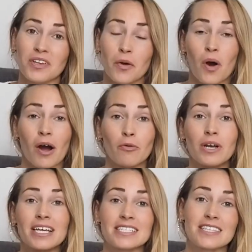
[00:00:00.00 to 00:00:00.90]
So I will
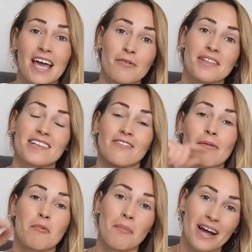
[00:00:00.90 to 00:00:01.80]
link to their
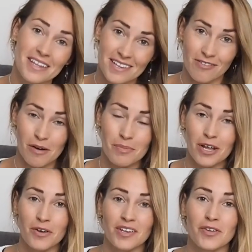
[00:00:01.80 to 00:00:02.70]
Instagram and my Instagram
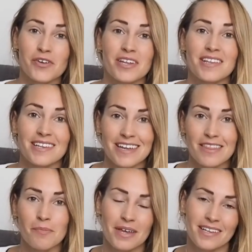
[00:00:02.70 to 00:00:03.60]
below so you can
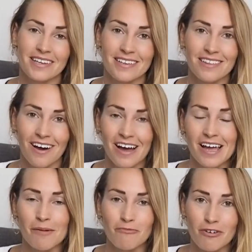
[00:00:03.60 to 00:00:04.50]
see the pieces that
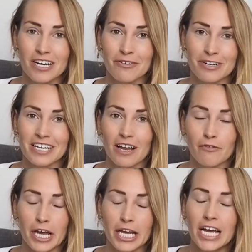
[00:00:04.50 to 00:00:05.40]
I am really, really
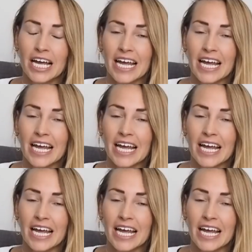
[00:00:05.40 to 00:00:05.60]
loving.